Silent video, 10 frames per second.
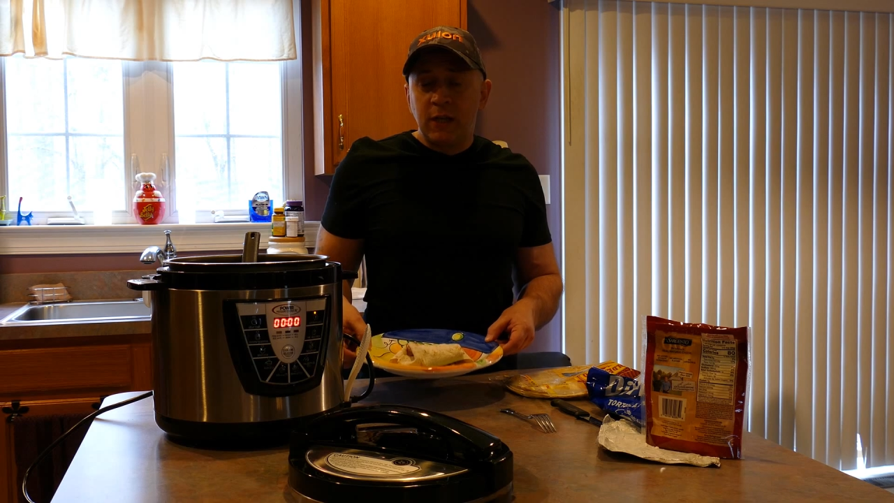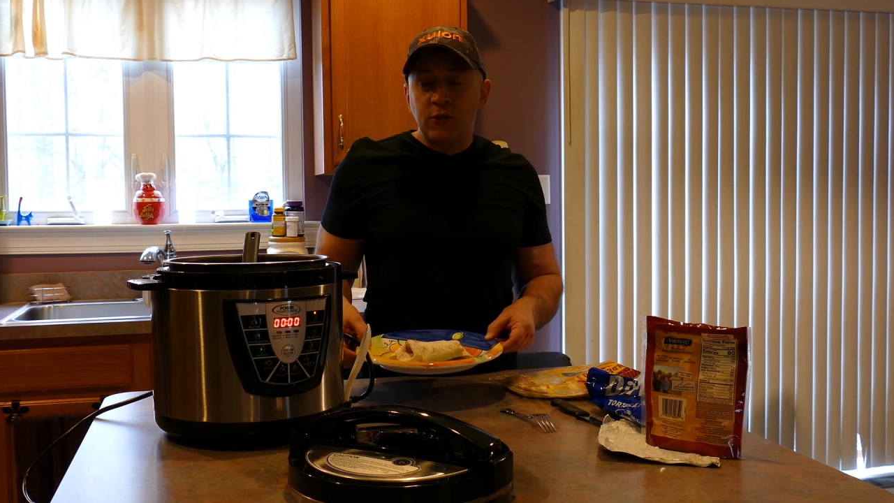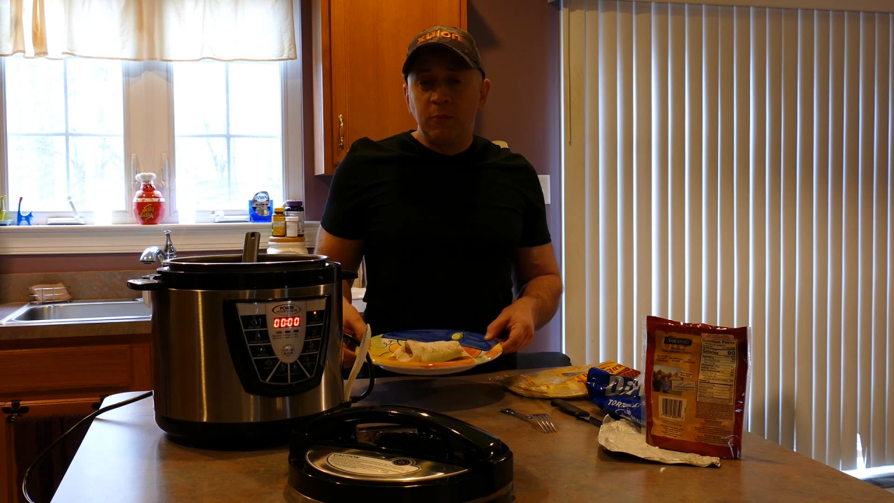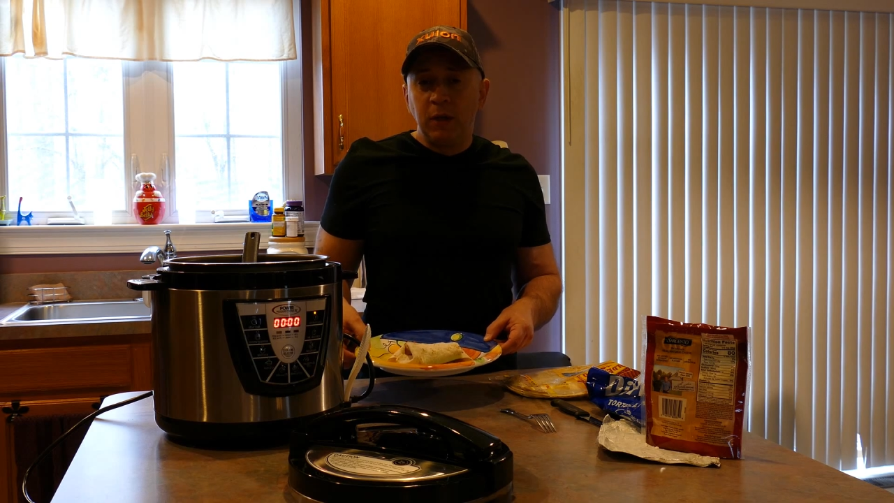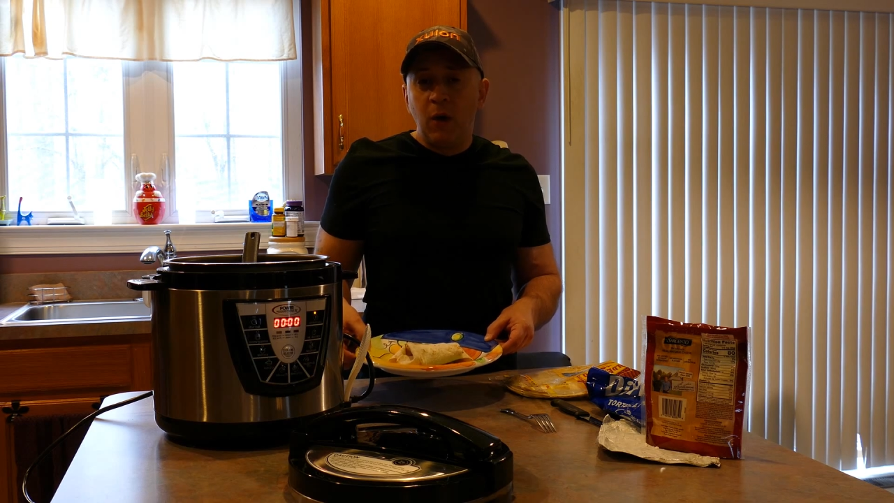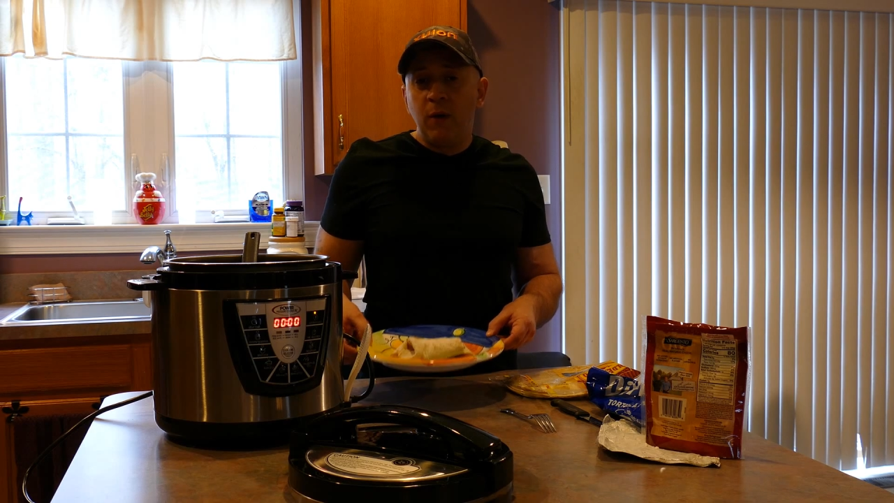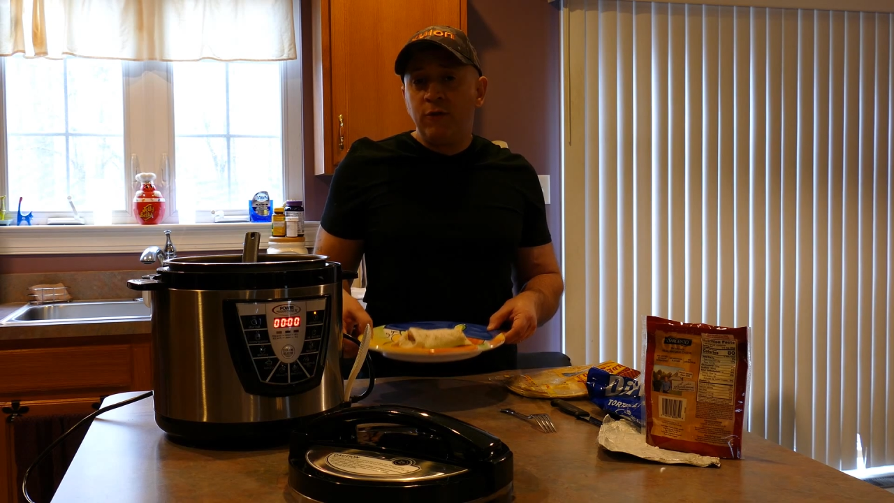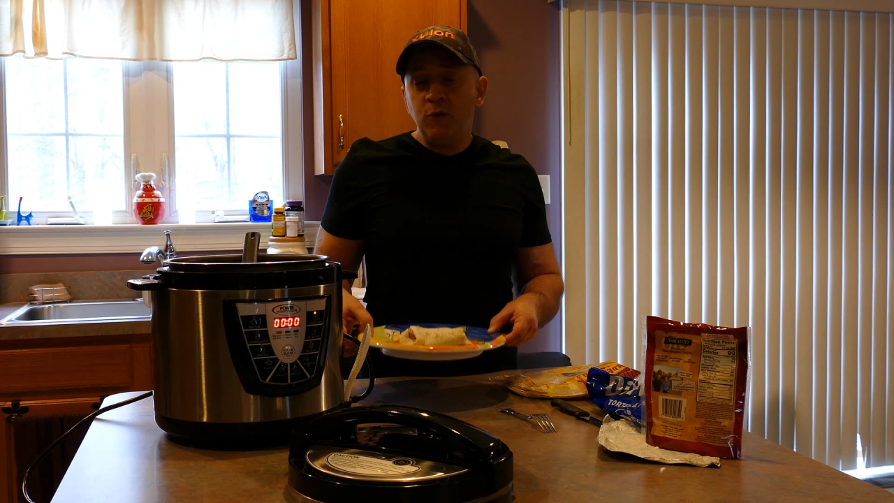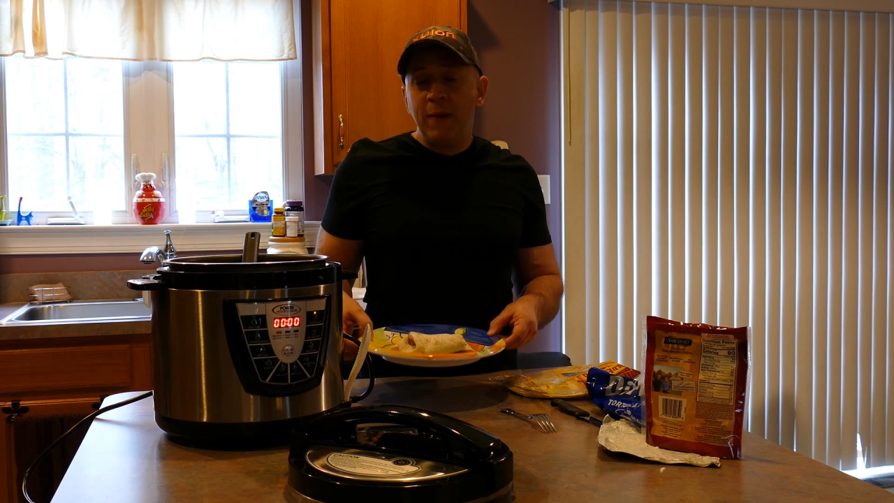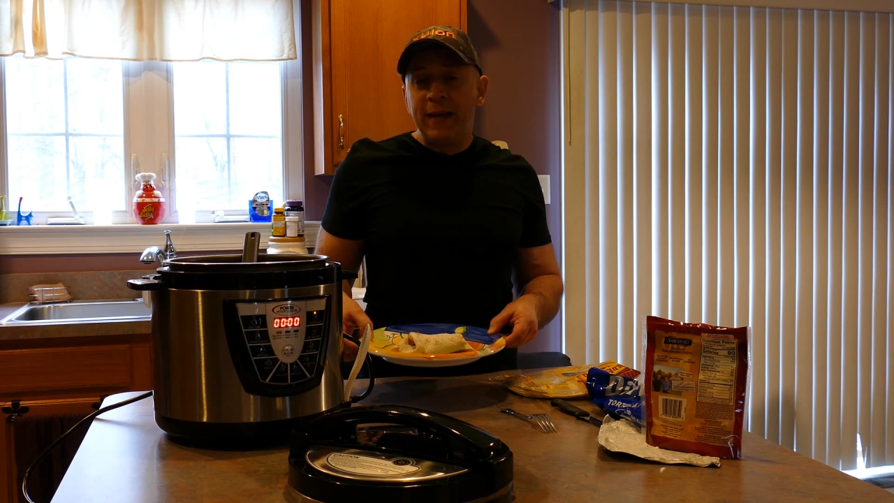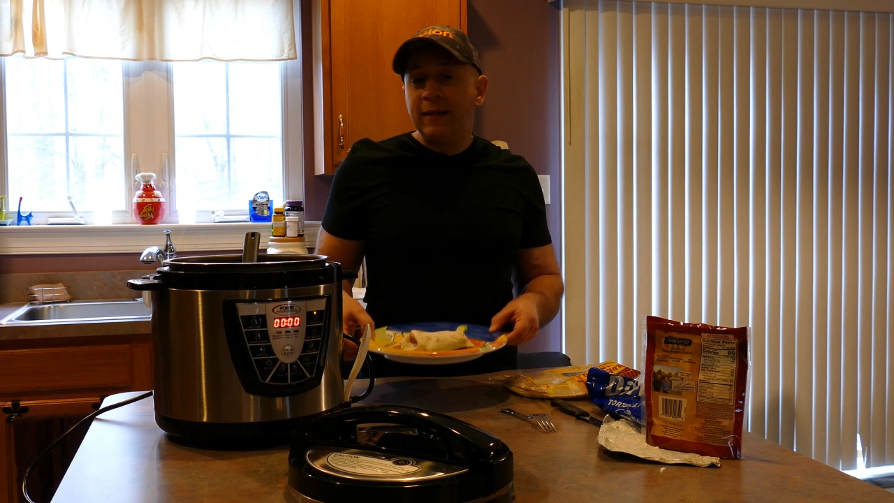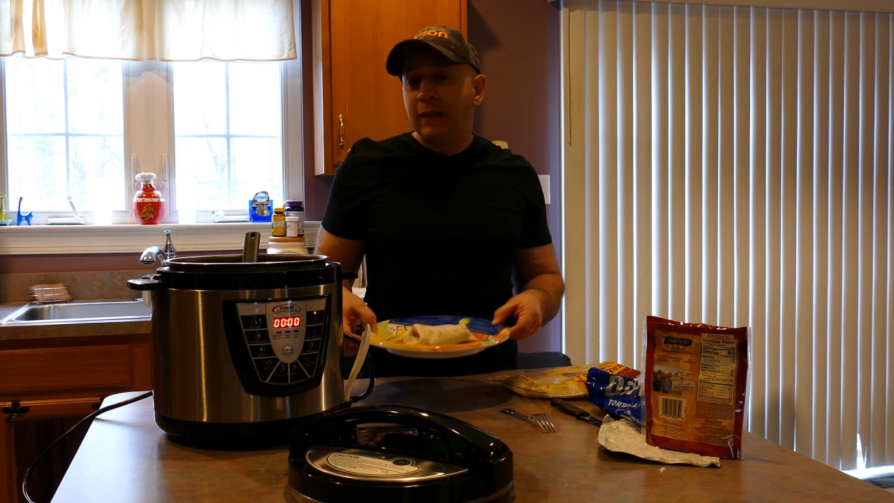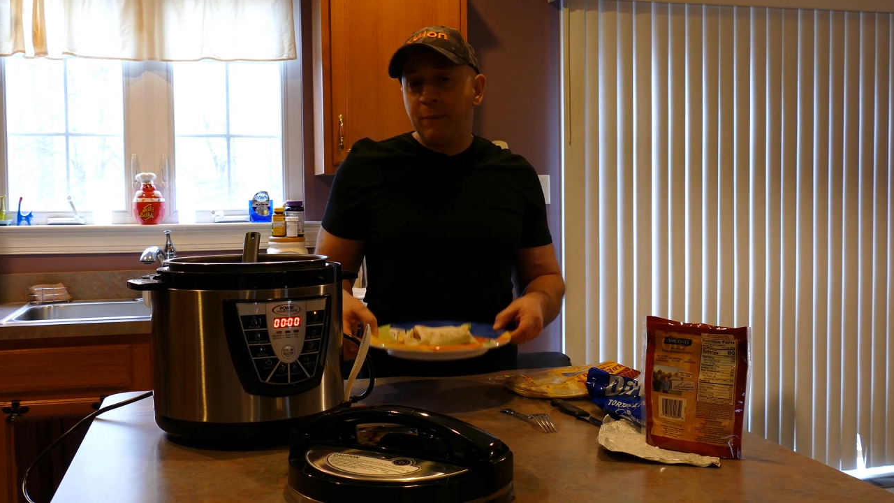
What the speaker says: section below if you made it.